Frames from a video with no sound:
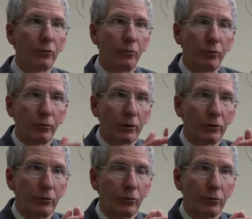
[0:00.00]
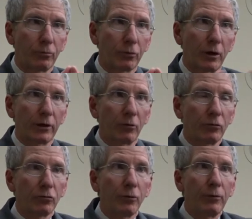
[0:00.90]
to do as broad a
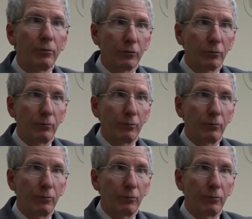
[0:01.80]
sweep as